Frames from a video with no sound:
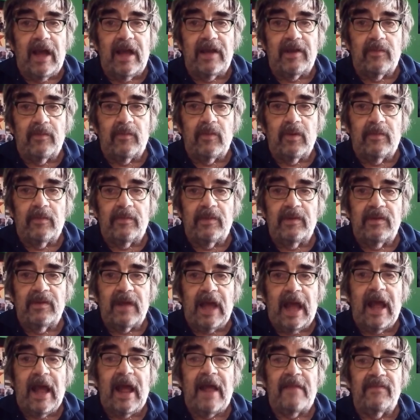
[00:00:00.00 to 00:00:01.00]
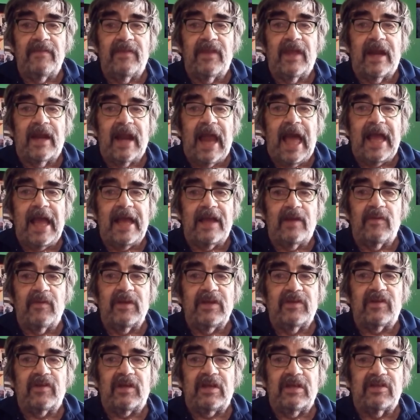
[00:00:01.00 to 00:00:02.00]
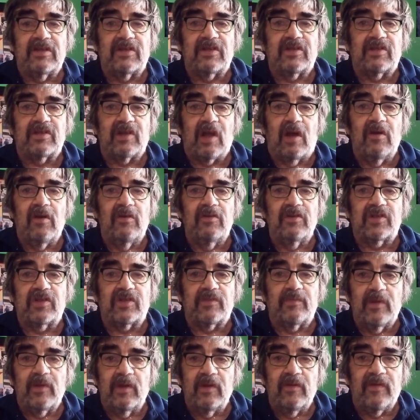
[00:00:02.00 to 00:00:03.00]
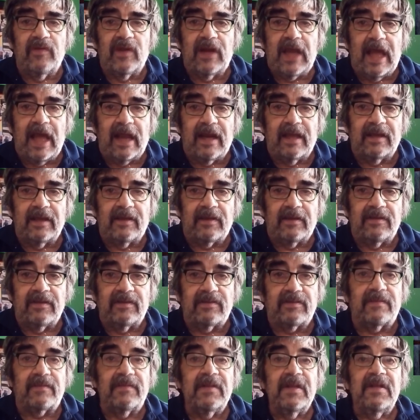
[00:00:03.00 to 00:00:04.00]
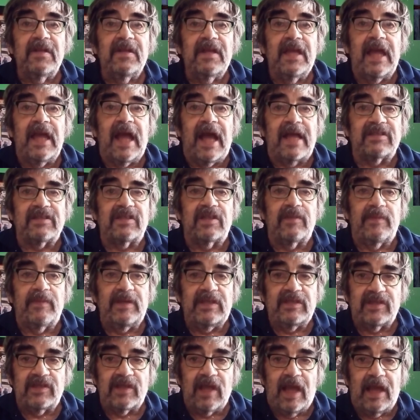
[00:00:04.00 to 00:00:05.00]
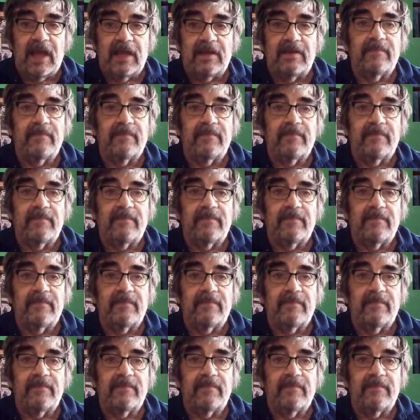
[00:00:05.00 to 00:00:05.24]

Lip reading: Woman, and the language is so smooth and elegant, it has to be said.